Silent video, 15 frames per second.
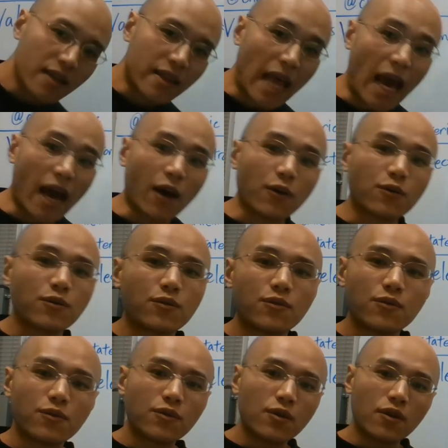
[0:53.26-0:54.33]
Now,
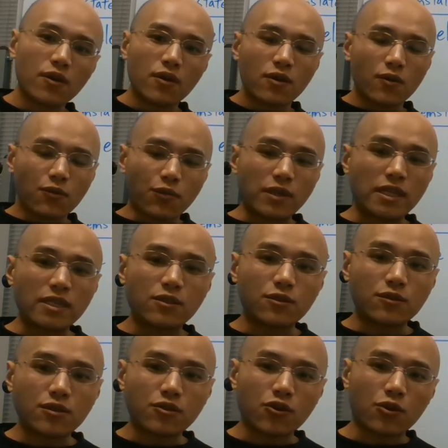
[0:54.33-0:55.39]
we need to
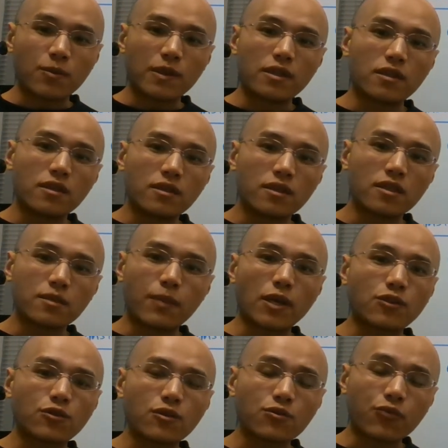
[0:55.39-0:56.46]
determine the
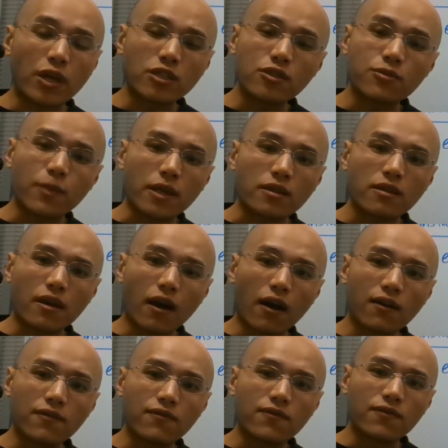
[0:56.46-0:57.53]
spatial arrangement
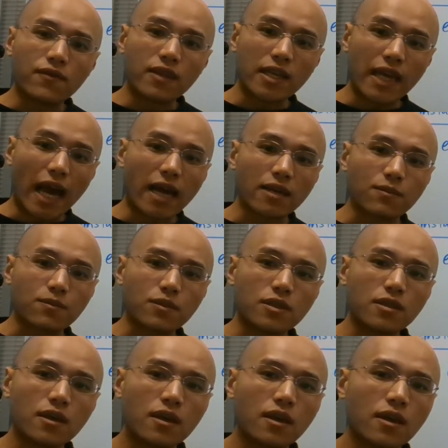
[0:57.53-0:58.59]
of the
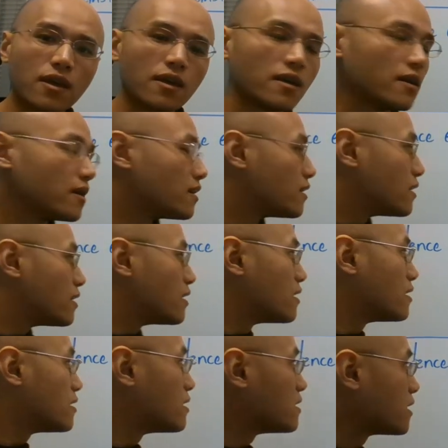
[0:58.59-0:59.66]
atoms
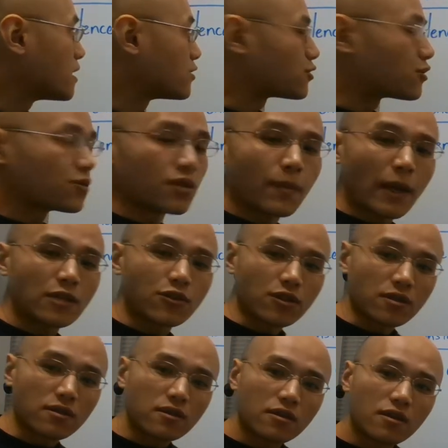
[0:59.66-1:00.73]
in two
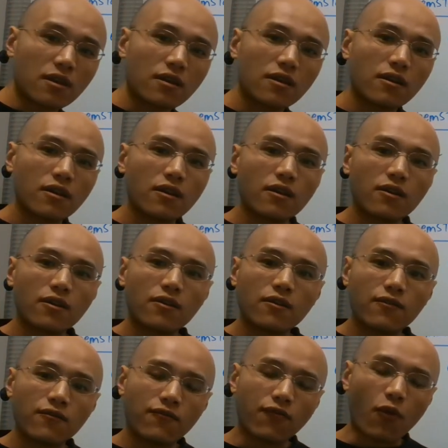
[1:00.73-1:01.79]
dimensions
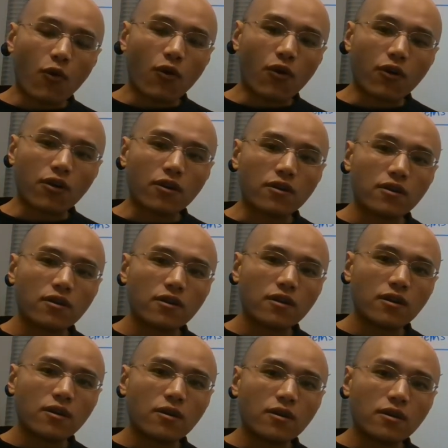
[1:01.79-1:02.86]
for
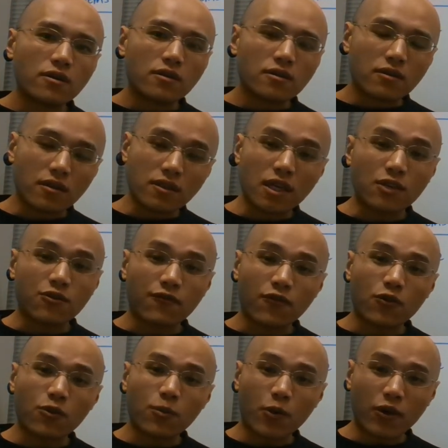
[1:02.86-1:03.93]
the
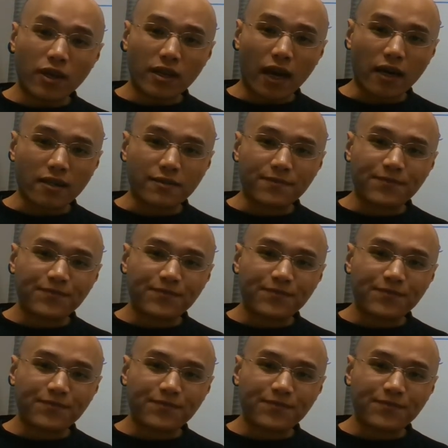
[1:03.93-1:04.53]
tetrafluoroborate ion.